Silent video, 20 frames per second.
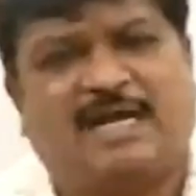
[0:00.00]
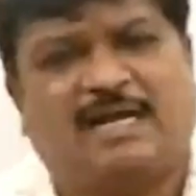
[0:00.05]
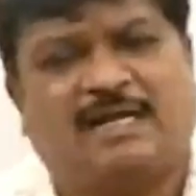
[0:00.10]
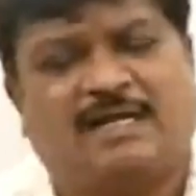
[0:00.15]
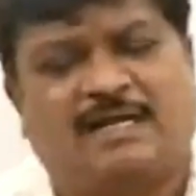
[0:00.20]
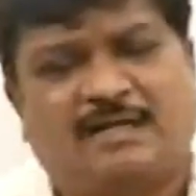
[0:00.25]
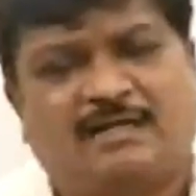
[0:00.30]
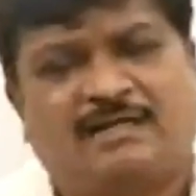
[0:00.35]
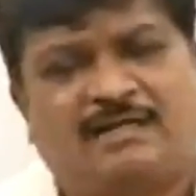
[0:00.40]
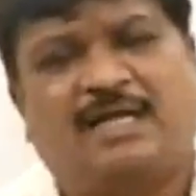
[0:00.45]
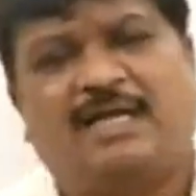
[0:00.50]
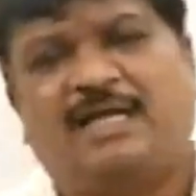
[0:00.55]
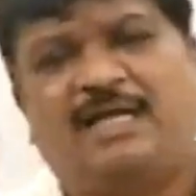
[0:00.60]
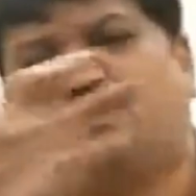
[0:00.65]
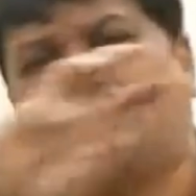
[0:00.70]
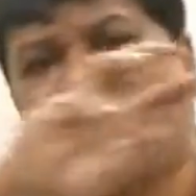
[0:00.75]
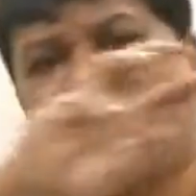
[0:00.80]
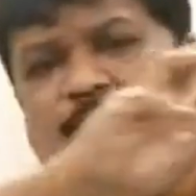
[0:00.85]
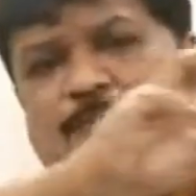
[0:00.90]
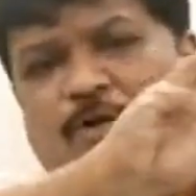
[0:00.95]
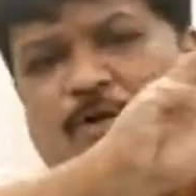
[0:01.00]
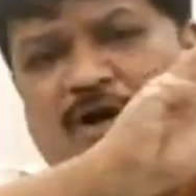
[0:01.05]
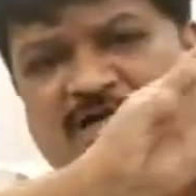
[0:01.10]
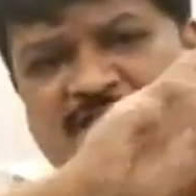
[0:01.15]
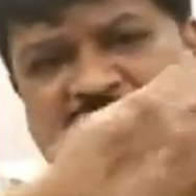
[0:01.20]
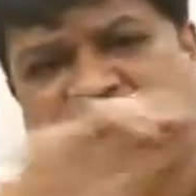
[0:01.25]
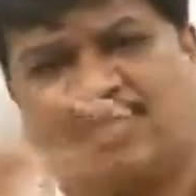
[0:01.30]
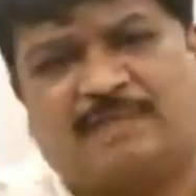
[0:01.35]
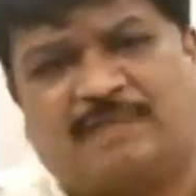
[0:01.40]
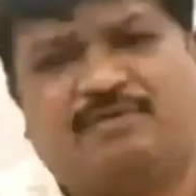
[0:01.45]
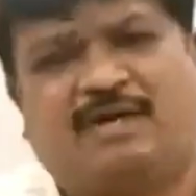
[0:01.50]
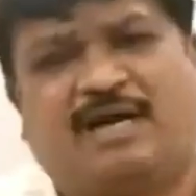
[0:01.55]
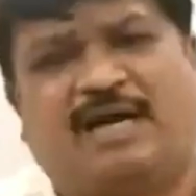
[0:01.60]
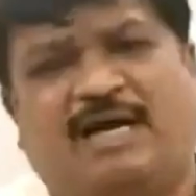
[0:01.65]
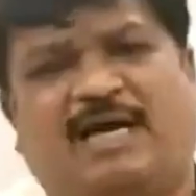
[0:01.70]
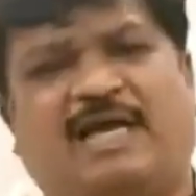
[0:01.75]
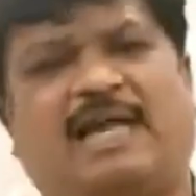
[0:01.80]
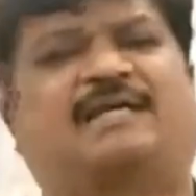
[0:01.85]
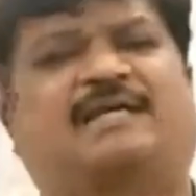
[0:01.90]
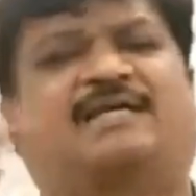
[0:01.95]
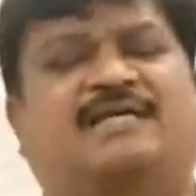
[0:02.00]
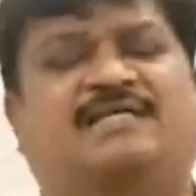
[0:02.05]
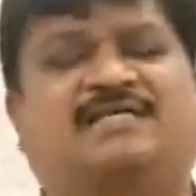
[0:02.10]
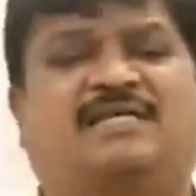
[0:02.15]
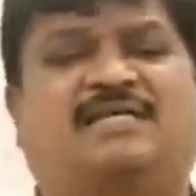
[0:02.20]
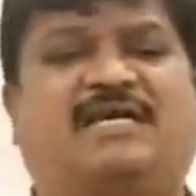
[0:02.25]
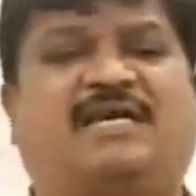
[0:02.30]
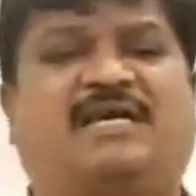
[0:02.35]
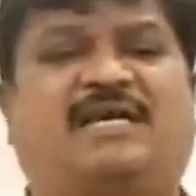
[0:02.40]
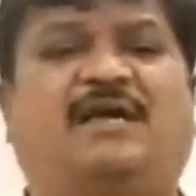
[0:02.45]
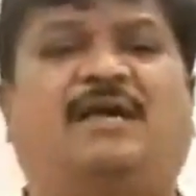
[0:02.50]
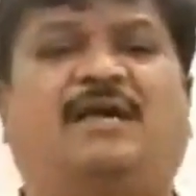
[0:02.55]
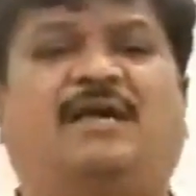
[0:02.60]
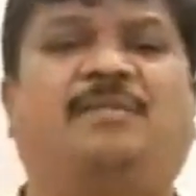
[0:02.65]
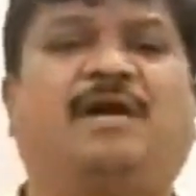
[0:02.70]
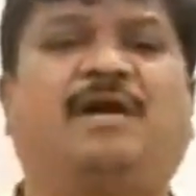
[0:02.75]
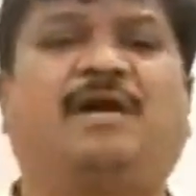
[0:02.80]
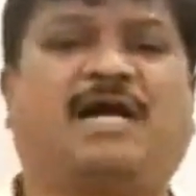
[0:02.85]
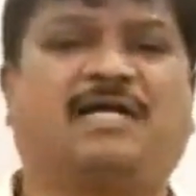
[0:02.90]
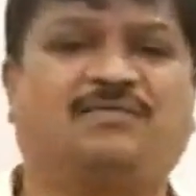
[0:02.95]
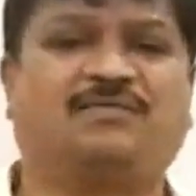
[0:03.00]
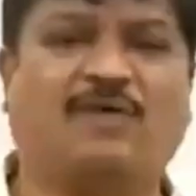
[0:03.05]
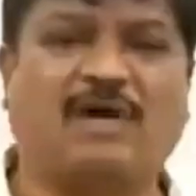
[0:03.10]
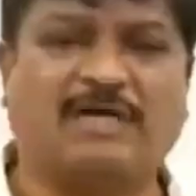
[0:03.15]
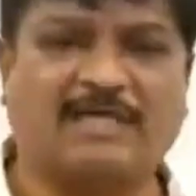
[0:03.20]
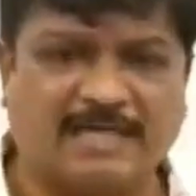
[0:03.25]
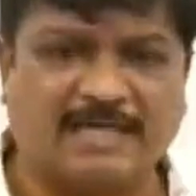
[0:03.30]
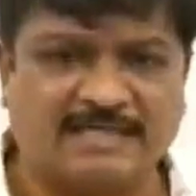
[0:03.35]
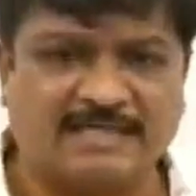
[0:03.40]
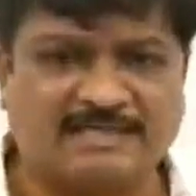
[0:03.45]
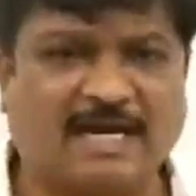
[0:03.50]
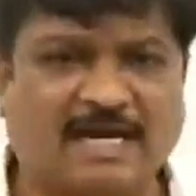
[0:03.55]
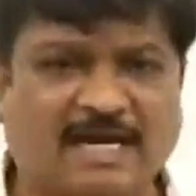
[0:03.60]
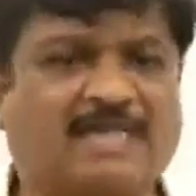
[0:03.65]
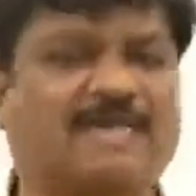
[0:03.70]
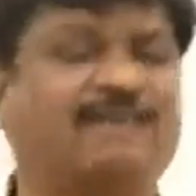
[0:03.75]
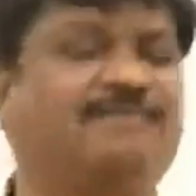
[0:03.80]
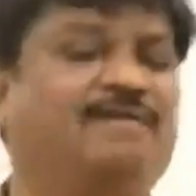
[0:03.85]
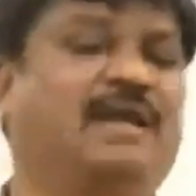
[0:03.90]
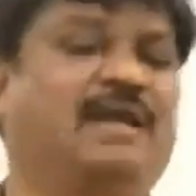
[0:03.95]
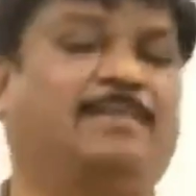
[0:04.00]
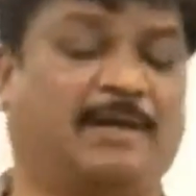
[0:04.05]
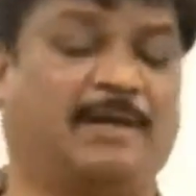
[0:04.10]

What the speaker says: there is no production of the electricity because water is not available.